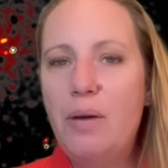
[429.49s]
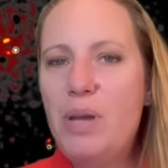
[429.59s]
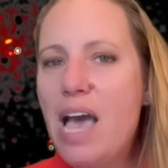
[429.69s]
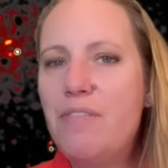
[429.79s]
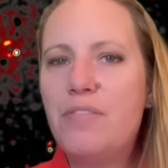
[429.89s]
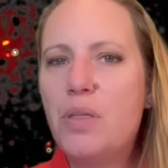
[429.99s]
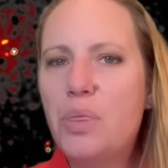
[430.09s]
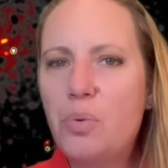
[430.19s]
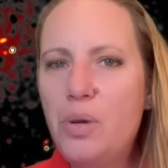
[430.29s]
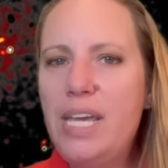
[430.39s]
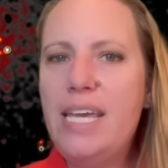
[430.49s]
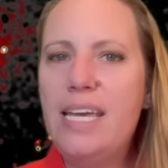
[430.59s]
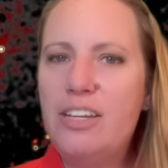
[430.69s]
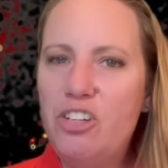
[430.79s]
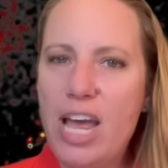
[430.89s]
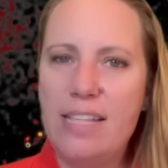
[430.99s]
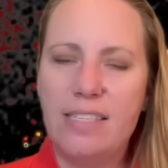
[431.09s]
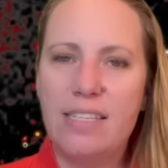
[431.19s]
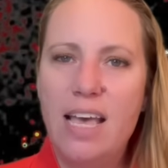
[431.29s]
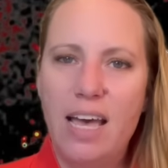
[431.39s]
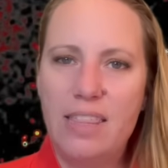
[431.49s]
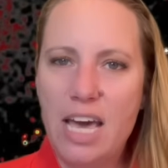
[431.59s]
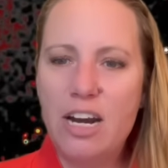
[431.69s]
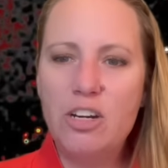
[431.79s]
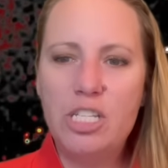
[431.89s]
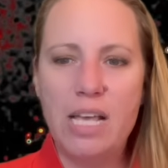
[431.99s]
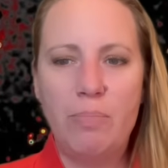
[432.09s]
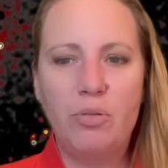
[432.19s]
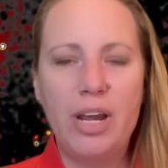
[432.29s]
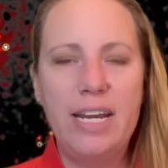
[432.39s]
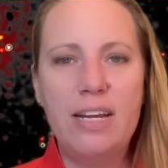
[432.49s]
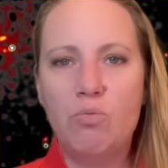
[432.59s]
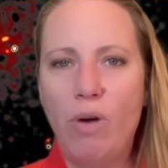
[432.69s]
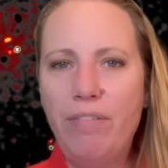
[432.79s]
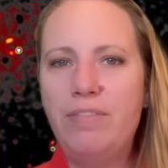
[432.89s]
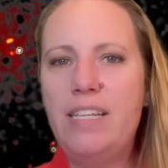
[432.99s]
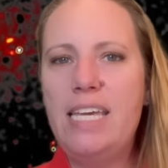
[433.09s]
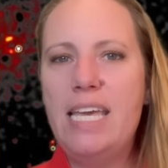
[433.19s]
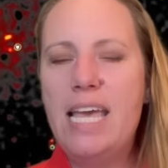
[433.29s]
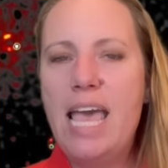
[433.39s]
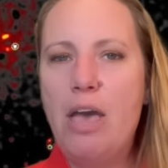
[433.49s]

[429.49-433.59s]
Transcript: We have three jets that are separated roughly